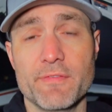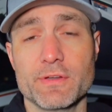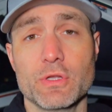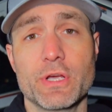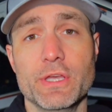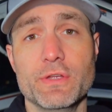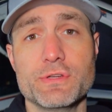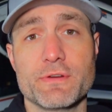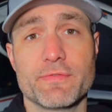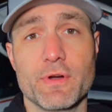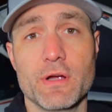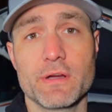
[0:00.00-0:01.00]
you're looking to use your
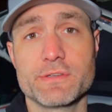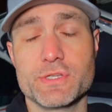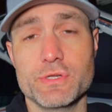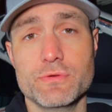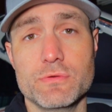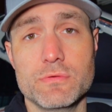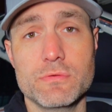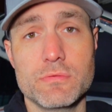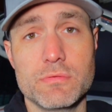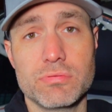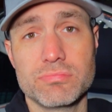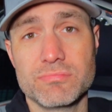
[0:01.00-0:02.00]
frunk to